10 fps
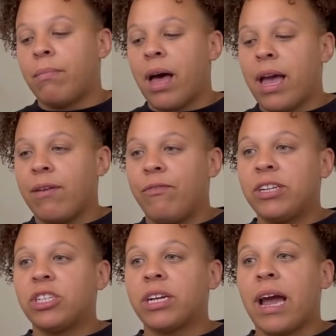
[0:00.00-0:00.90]
my
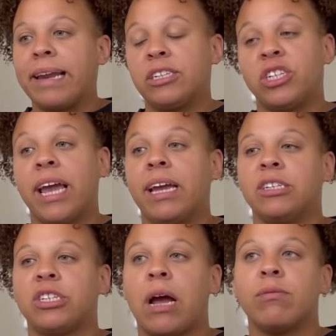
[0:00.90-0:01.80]
vision kind of
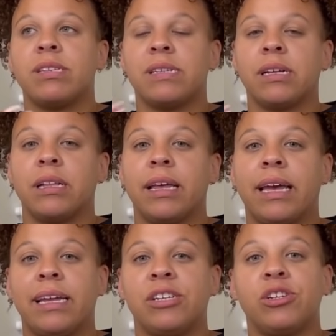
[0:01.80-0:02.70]
changed. I was still
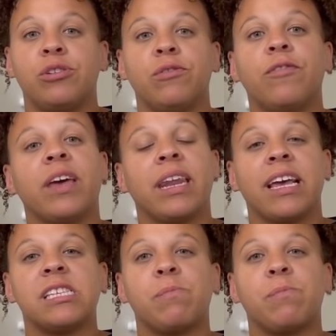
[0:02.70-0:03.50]
into fitness,